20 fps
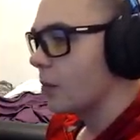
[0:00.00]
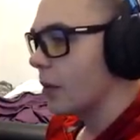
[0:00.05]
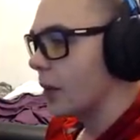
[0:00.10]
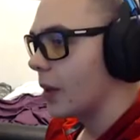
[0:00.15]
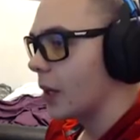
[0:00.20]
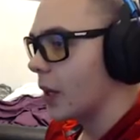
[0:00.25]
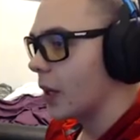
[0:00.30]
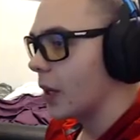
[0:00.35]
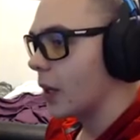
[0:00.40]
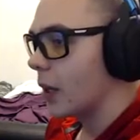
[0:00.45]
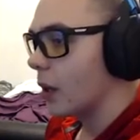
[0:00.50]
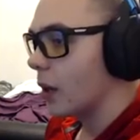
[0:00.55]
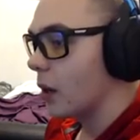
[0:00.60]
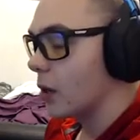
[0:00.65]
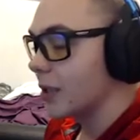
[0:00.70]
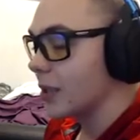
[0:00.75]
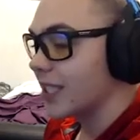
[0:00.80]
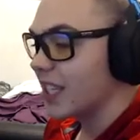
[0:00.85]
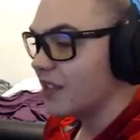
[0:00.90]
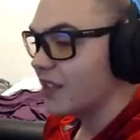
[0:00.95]
But
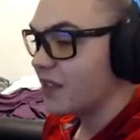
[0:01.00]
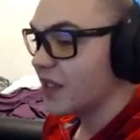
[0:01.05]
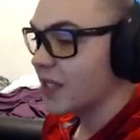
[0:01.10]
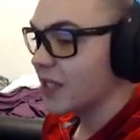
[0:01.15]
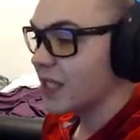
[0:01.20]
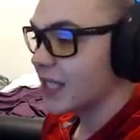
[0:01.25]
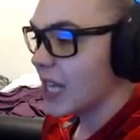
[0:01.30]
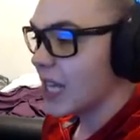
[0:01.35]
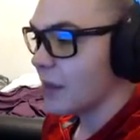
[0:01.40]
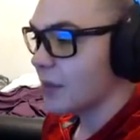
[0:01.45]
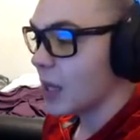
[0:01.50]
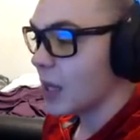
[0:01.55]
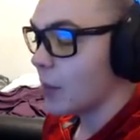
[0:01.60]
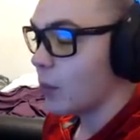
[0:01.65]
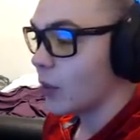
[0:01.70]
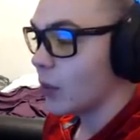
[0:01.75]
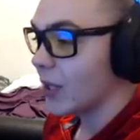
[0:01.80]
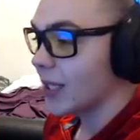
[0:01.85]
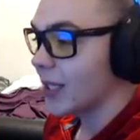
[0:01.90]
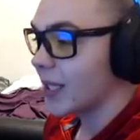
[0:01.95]
our defense stepped
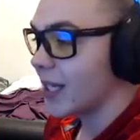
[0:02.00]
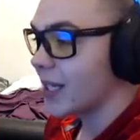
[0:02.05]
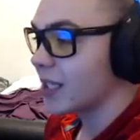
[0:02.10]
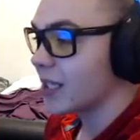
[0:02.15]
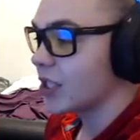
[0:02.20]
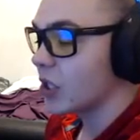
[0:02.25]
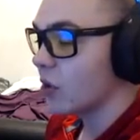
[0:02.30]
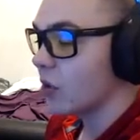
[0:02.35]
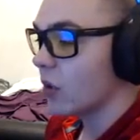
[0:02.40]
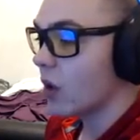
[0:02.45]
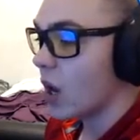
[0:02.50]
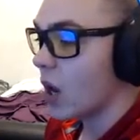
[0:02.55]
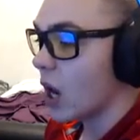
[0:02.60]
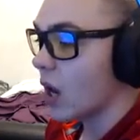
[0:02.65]
up when it needed to,